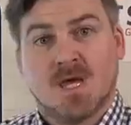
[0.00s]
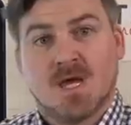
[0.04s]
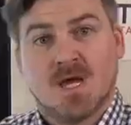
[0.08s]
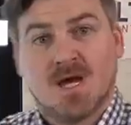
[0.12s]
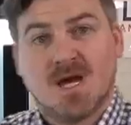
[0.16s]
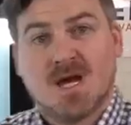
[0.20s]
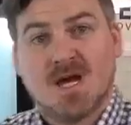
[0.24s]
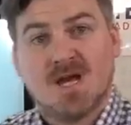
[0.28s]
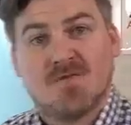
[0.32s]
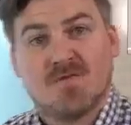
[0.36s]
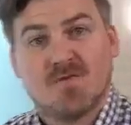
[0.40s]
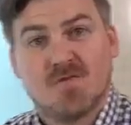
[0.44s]

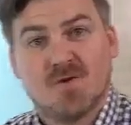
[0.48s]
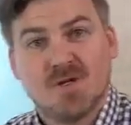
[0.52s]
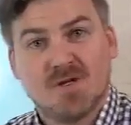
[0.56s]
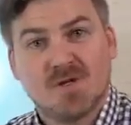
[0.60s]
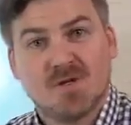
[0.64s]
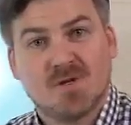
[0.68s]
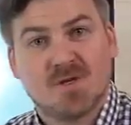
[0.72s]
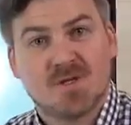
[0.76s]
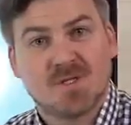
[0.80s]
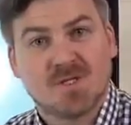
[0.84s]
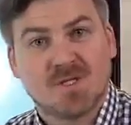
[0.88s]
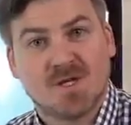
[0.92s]
Hi everyone,
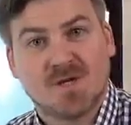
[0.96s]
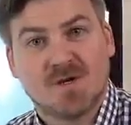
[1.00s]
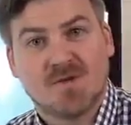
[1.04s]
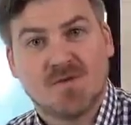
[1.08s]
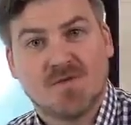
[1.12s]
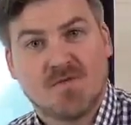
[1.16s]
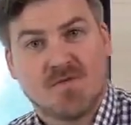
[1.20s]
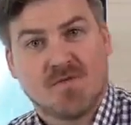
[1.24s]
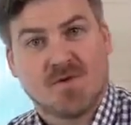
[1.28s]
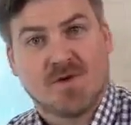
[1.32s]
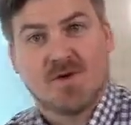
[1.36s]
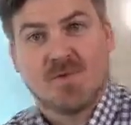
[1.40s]
Chris here
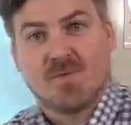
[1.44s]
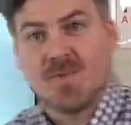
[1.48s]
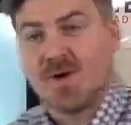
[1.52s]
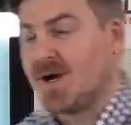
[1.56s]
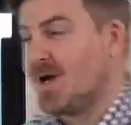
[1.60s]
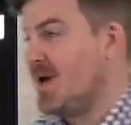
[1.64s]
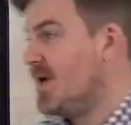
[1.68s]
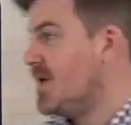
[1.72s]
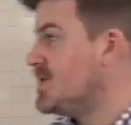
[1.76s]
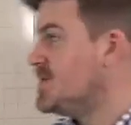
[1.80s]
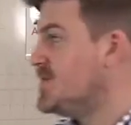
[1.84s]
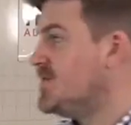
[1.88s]
from
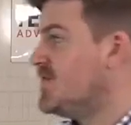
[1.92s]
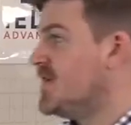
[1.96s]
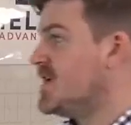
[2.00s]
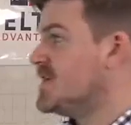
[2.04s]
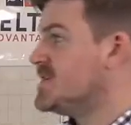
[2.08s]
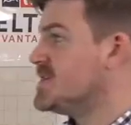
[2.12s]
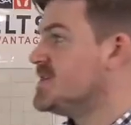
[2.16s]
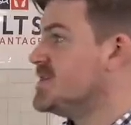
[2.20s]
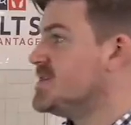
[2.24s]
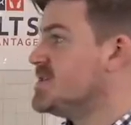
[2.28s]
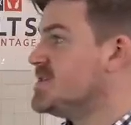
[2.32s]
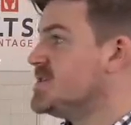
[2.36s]
IELTS
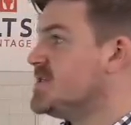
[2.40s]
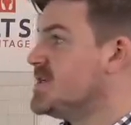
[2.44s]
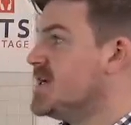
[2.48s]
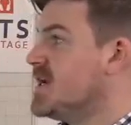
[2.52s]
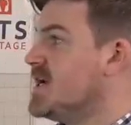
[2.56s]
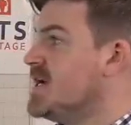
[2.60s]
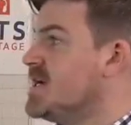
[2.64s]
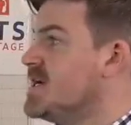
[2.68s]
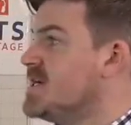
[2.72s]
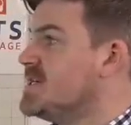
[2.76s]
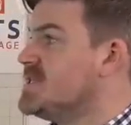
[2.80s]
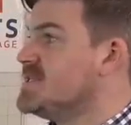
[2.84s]
Advantage,
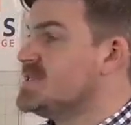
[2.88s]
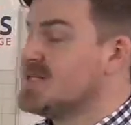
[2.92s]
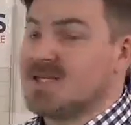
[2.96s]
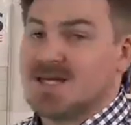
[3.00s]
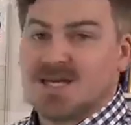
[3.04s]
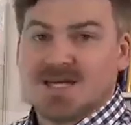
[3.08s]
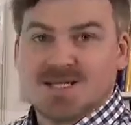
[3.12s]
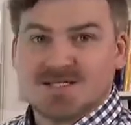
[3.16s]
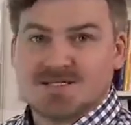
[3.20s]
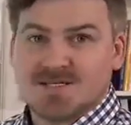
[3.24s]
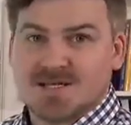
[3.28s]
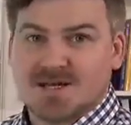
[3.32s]
and in
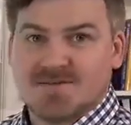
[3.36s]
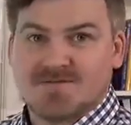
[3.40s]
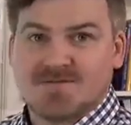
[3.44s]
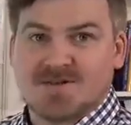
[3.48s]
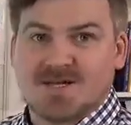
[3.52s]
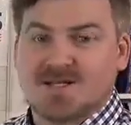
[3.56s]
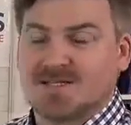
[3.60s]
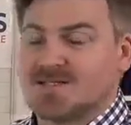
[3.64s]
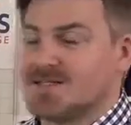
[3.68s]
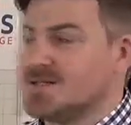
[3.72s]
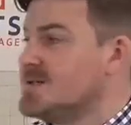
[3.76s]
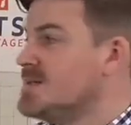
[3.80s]
today's live
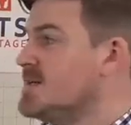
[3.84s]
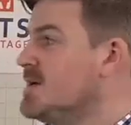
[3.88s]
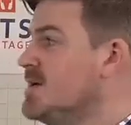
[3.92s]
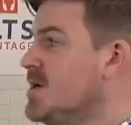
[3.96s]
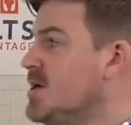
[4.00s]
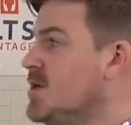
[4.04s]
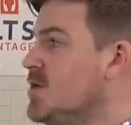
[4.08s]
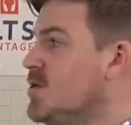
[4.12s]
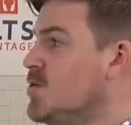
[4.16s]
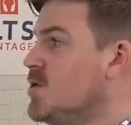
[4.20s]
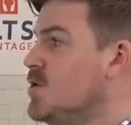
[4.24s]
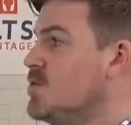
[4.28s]
lesson
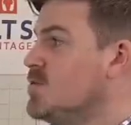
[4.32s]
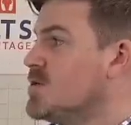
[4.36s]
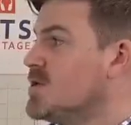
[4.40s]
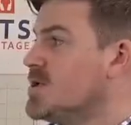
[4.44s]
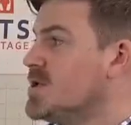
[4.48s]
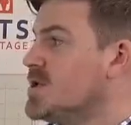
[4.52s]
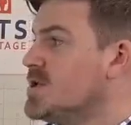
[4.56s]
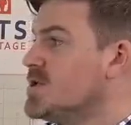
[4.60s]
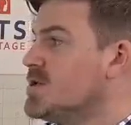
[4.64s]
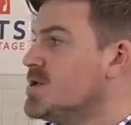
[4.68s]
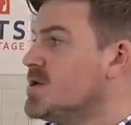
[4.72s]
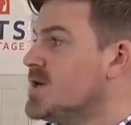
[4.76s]
what we're
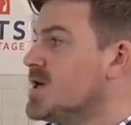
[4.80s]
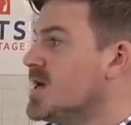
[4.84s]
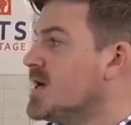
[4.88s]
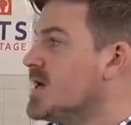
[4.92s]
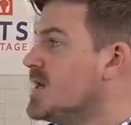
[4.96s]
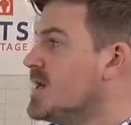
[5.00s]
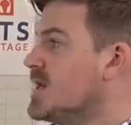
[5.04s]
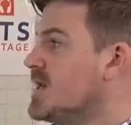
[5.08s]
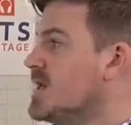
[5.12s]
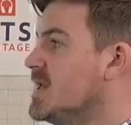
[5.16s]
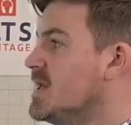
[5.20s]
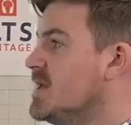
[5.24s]
going to look
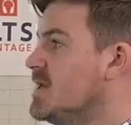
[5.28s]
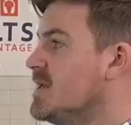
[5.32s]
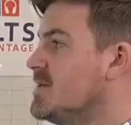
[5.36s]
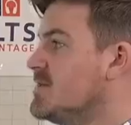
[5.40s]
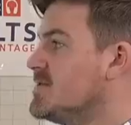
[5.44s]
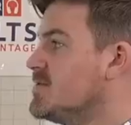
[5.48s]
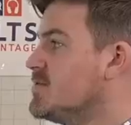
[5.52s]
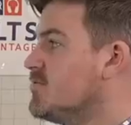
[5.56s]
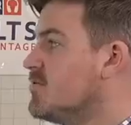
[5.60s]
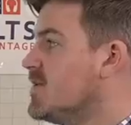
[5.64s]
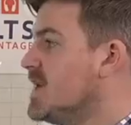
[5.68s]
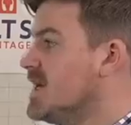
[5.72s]
at
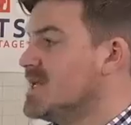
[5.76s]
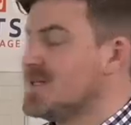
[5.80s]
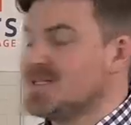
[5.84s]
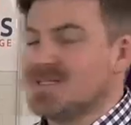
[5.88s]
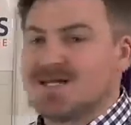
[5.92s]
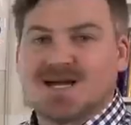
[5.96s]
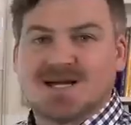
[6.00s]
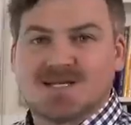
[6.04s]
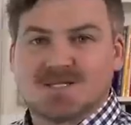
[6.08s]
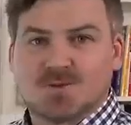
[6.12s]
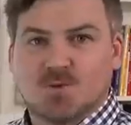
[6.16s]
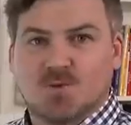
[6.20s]
is writing
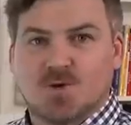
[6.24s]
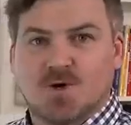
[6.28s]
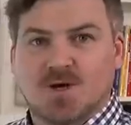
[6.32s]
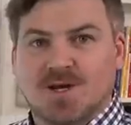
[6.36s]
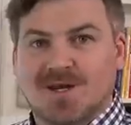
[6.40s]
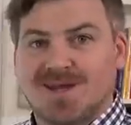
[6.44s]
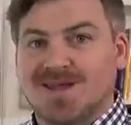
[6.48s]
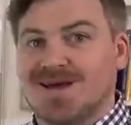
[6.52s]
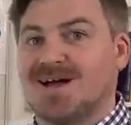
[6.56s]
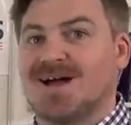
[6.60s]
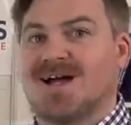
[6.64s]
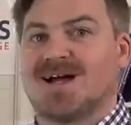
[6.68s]
task
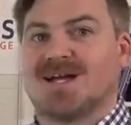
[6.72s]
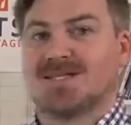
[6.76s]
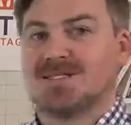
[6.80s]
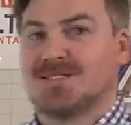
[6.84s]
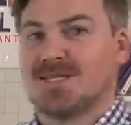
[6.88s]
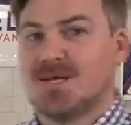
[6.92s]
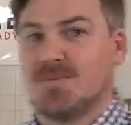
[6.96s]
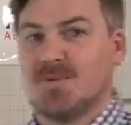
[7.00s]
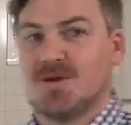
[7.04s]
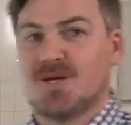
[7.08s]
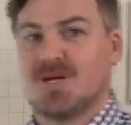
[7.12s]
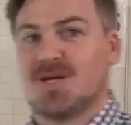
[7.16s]
1
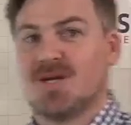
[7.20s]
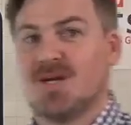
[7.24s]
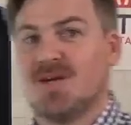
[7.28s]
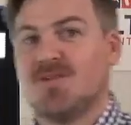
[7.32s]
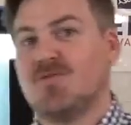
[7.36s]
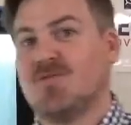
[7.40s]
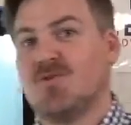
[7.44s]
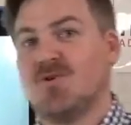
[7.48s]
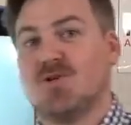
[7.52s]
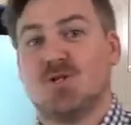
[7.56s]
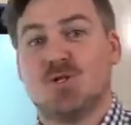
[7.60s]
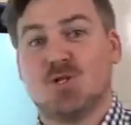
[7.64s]
academic.
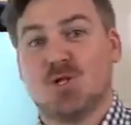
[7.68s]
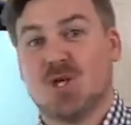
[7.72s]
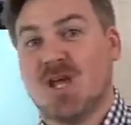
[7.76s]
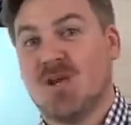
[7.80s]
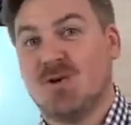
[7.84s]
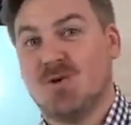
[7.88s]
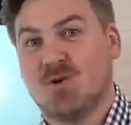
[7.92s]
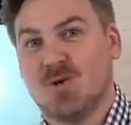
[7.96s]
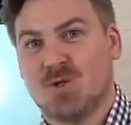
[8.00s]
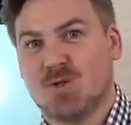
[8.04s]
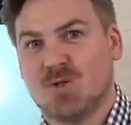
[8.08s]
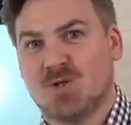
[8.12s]
If you're a
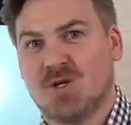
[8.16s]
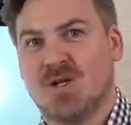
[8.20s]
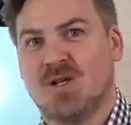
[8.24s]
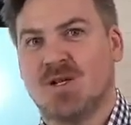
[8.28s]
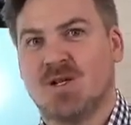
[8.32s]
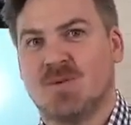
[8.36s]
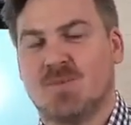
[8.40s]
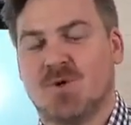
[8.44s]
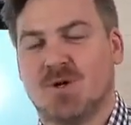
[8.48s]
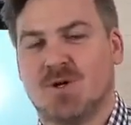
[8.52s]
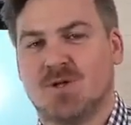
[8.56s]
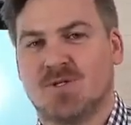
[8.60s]
general
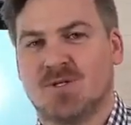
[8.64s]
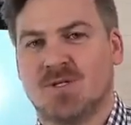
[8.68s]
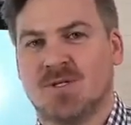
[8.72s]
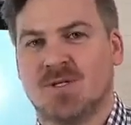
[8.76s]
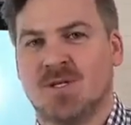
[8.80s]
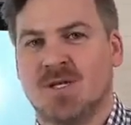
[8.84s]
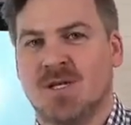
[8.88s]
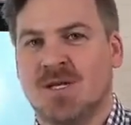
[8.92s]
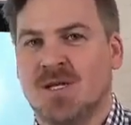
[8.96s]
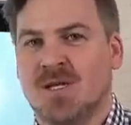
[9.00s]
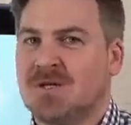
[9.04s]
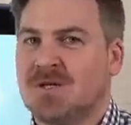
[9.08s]
training person,
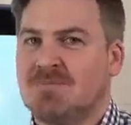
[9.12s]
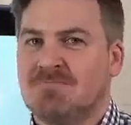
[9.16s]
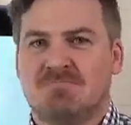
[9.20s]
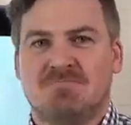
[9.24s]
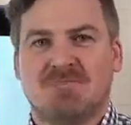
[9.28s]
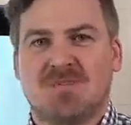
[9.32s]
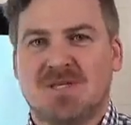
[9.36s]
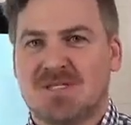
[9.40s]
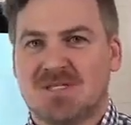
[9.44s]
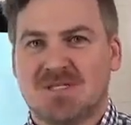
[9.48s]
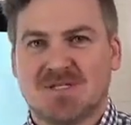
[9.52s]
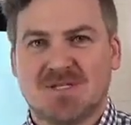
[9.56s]

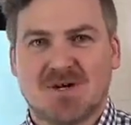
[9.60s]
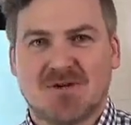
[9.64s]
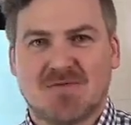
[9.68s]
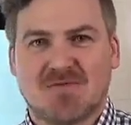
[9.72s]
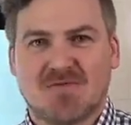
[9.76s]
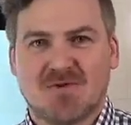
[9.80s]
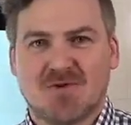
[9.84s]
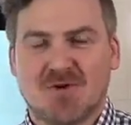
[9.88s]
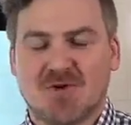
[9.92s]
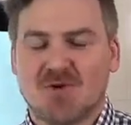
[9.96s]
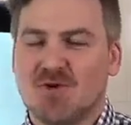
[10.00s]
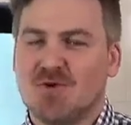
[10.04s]
this is not
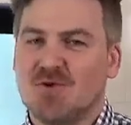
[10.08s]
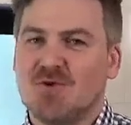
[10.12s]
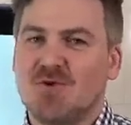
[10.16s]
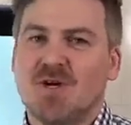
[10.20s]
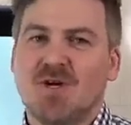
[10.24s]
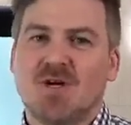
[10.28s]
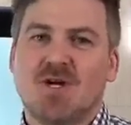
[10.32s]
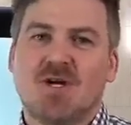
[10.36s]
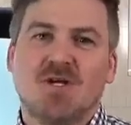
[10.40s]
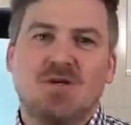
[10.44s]
for you.